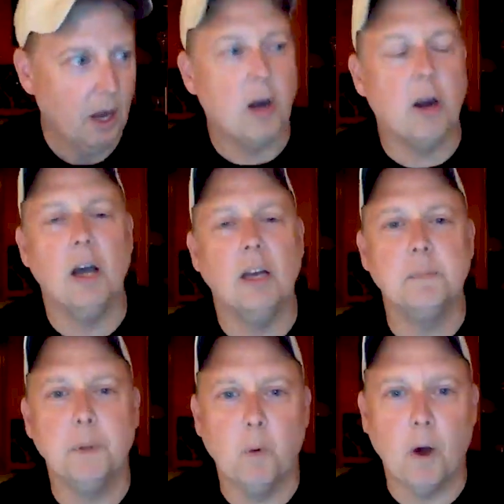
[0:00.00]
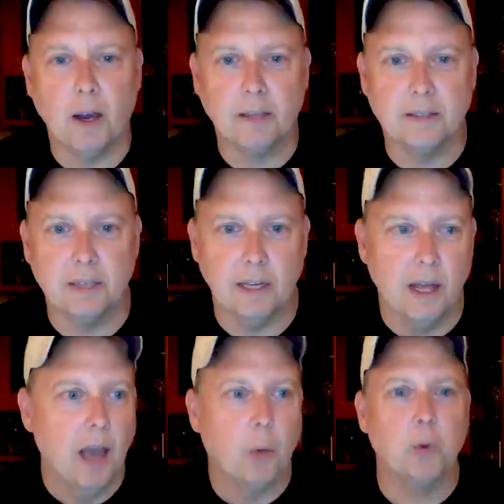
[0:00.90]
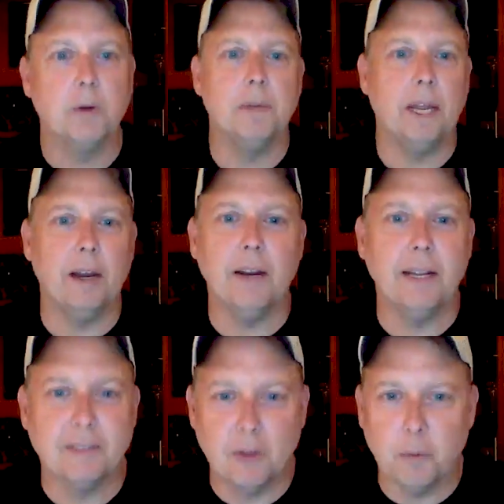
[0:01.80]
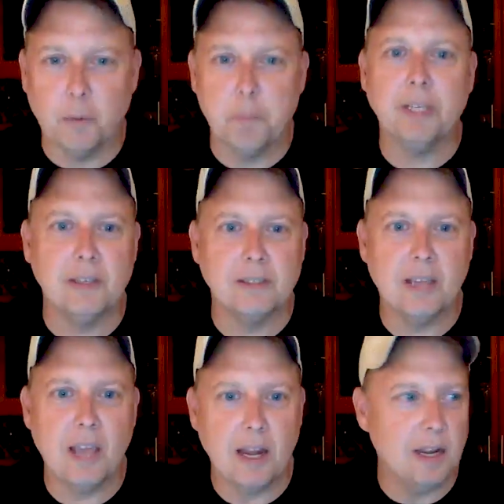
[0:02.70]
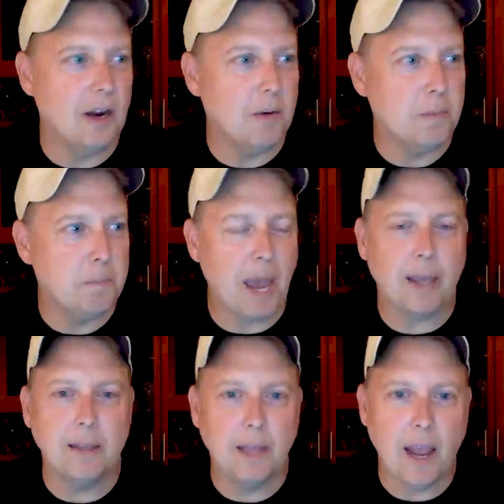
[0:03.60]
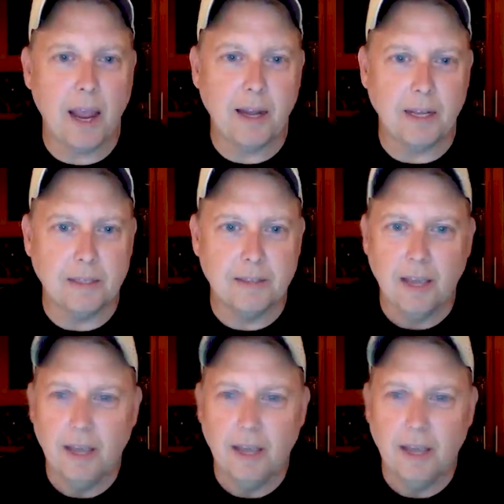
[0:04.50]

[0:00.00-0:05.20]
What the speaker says: Her husband walks in. We're here. And so picture the scene, back in the 80s,